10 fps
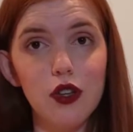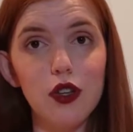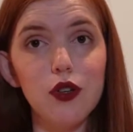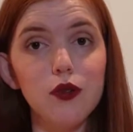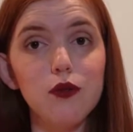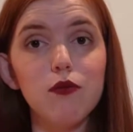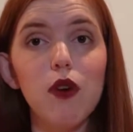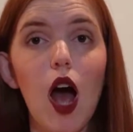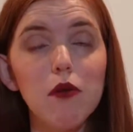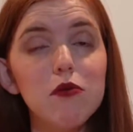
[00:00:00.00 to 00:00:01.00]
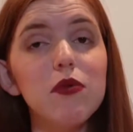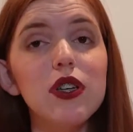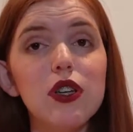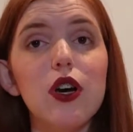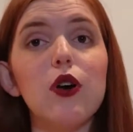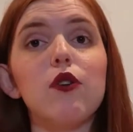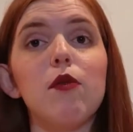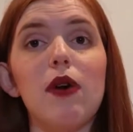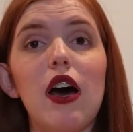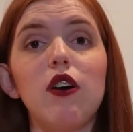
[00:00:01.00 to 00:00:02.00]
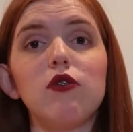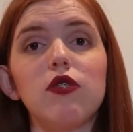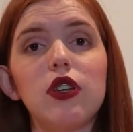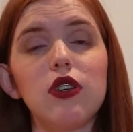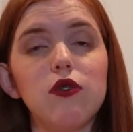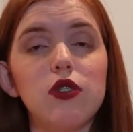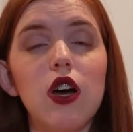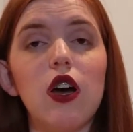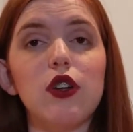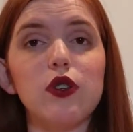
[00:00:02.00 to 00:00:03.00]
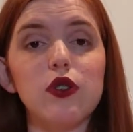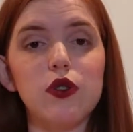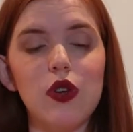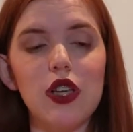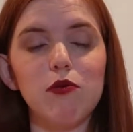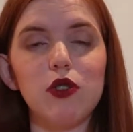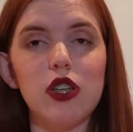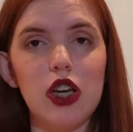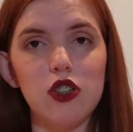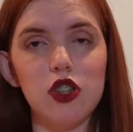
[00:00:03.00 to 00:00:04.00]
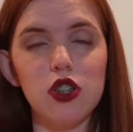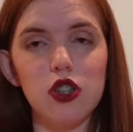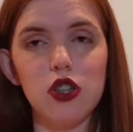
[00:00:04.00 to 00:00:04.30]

you'll probably know about the Utah transportation.